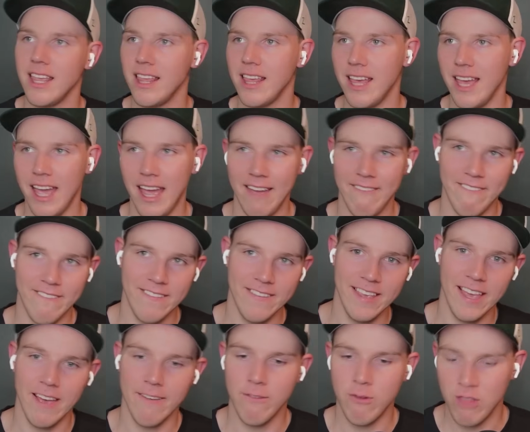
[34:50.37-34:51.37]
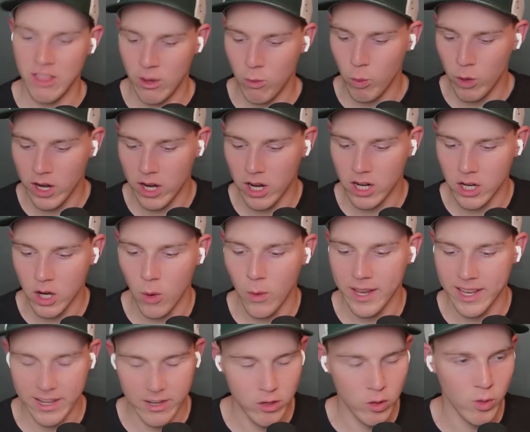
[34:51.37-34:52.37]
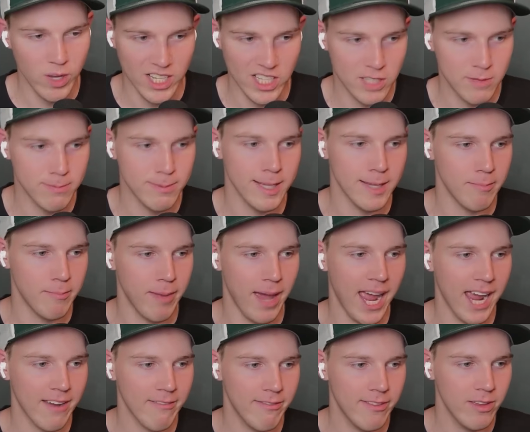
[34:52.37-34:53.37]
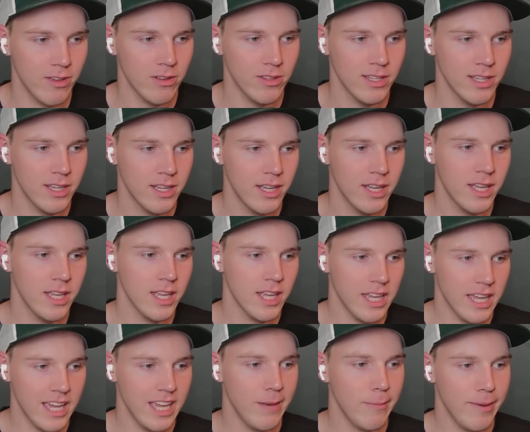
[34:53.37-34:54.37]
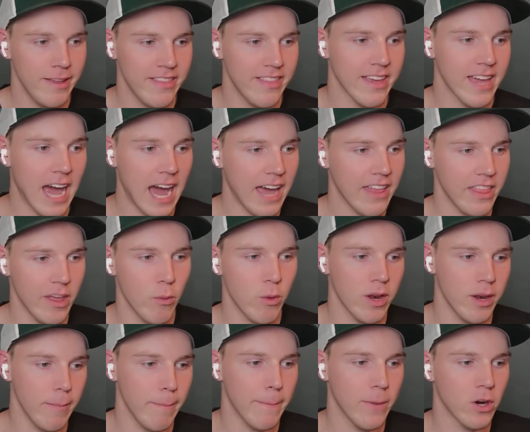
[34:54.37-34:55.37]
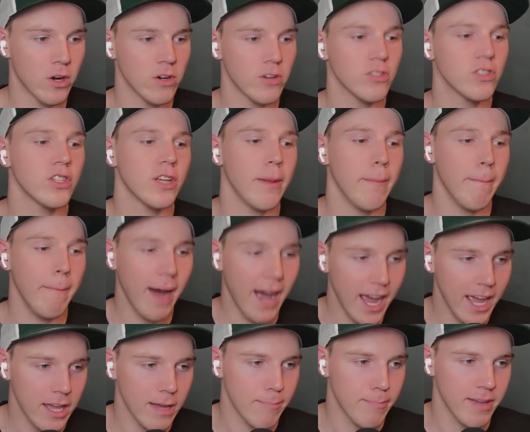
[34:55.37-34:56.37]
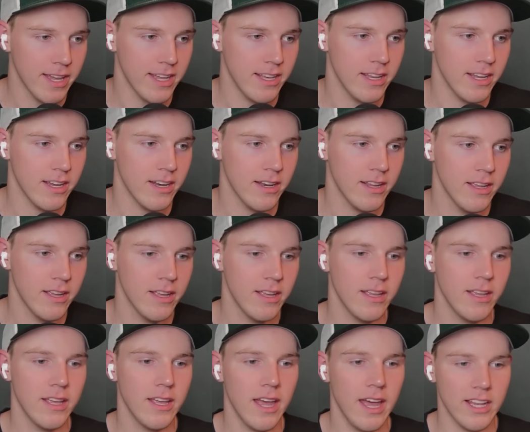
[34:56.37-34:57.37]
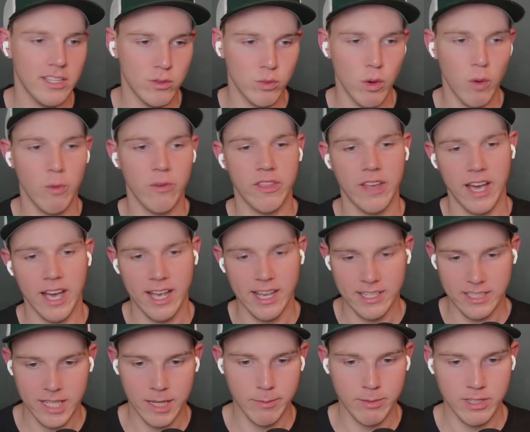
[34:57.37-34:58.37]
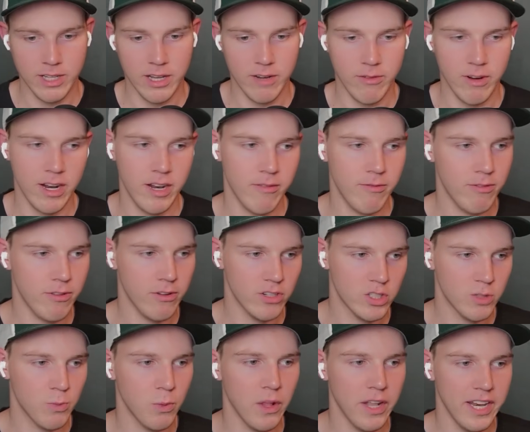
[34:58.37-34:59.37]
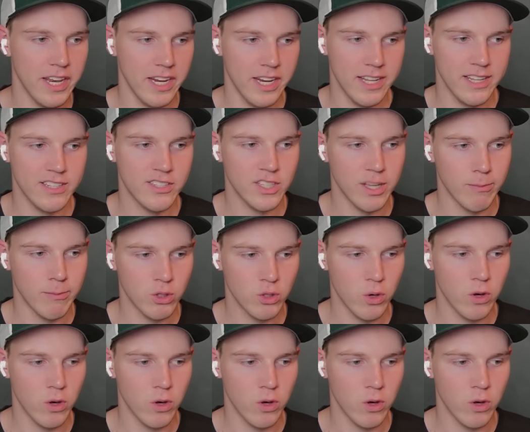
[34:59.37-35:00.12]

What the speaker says: we are going into a split backfield, he'd be the guy that would emerge, in my opinion, as one with the highest upside, right? If they're splitting it some sort